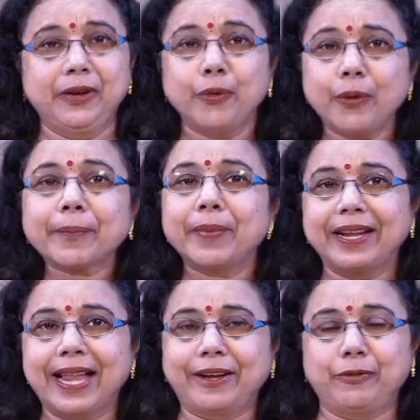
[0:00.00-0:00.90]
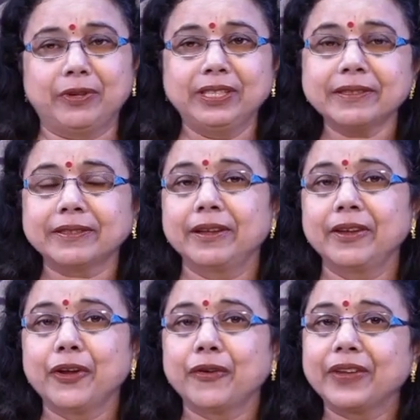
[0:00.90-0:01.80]
who are big landowners.
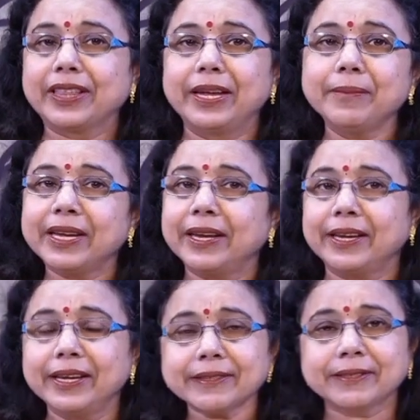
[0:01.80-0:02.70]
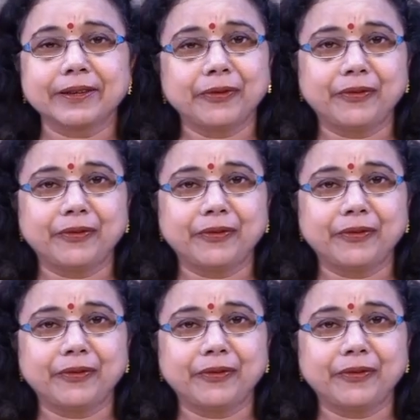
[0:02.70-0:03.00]
With them he is